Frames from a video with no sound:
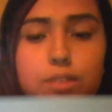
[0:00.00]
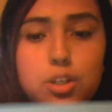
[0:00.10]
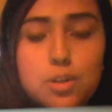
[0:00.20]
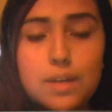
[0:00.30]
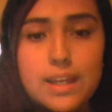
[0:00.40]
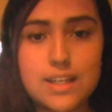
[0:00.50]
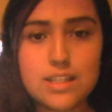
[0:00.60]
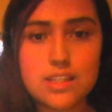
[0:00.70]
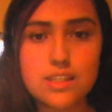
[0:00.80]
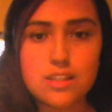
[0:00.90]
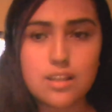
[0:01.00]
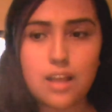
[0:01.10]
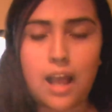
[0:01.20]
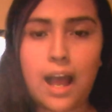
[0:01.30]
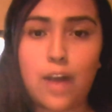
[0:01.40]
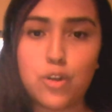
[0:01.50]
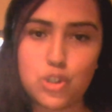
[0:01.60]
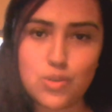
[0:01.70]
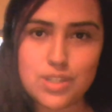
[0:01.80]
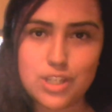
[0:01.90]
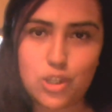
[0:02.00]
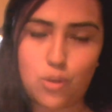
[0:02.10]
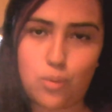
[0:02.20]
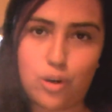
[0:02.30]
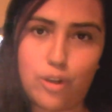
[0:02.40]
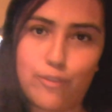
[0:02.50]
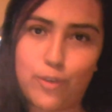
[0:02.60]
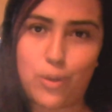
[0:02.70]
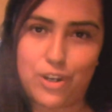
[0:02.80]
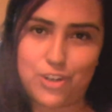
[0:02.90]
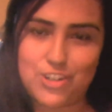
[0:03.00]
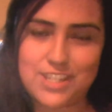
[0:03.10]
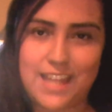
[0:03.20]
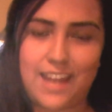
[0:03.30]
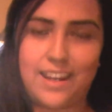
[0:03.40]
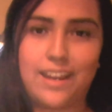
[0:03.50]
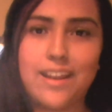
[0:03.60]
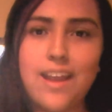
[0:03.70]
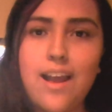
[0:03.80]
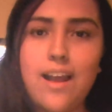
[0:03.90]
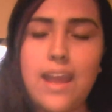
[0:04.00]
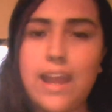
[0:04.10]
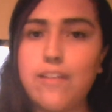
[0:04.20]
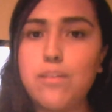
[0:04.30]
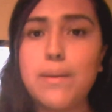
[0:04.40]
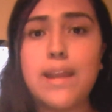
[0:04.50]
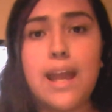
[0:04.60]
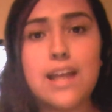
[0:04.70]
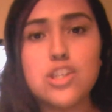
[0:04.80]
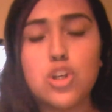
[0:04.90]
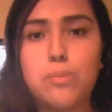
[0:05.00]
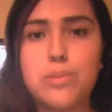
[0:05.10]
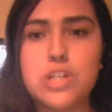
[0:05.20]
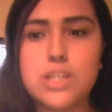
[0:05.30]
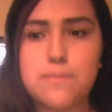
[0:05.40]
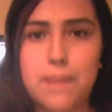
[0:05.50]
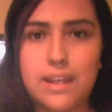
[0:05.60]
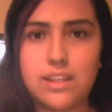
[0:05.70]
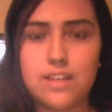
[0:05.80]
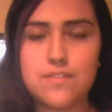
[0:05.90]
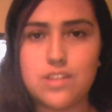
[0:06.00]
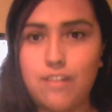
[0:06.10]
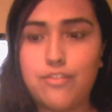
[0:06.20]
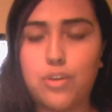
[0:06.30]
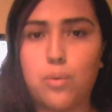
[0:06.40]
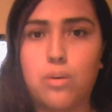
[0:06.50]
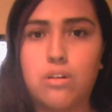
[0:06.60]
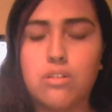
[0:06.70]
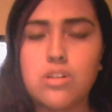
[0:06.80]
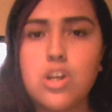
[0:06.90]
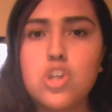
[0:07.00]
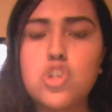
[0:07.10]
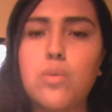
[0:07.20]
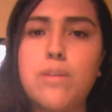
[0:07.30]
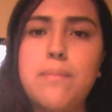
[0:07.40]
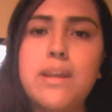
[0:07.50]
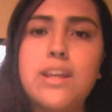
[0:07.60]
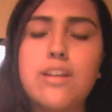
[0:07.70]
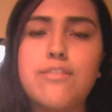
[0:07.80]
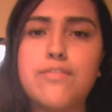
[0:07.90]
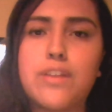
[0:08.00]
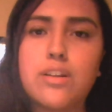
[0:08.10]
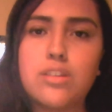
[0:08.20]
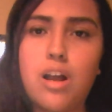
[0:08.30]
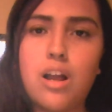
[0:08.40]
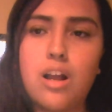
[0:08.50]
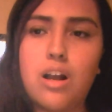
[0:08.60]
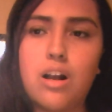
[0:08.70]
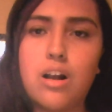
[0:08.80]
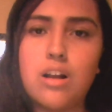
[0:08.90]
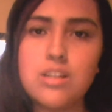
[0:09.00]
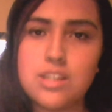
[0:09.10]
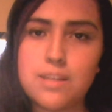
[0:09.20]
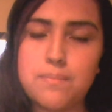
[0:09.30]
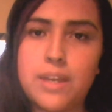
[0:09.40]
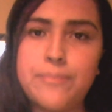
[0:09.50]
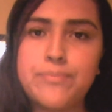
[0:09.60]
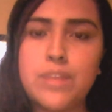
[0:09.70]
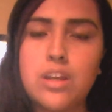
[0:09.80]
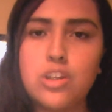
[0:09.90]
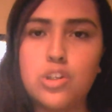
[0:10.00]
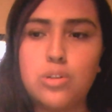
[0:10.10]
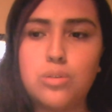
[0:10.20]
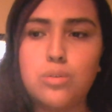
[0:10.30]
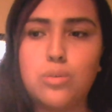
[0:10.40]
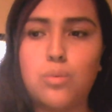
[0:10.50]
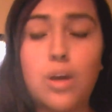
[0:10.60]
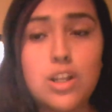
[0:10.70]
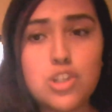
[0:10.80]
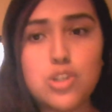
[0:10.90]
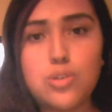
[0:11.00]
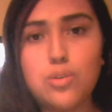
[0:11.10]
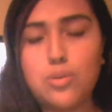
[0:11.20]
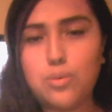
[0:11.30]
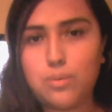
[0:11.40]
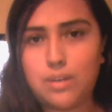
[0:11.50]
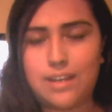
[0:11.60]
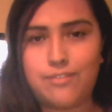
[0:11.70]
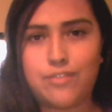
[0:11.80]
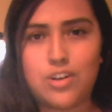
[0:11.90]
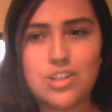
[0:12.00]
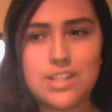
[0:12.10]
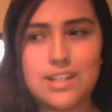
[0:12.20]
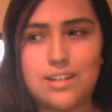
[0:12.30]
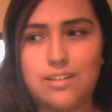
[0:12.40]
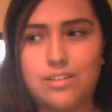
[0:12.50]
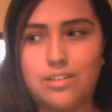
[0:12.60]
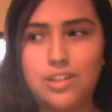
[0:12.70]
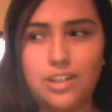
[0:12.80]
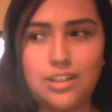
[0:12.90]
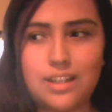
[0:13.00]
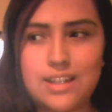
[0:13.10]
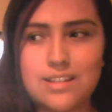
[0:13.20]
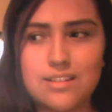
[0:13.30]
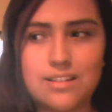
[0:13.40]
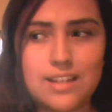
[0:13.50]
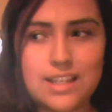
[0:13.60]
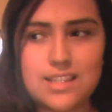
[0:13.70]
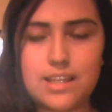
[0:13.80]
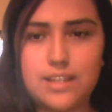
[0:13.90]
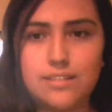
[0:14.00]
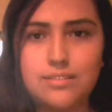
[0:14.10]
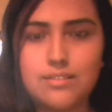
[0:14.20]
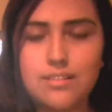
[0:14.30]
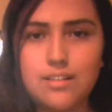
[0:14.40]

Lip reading: view is how you see the world from where you're standing. Everybody has their own perspectives of the world. So when making a fair thought on something, you want to first look and listen,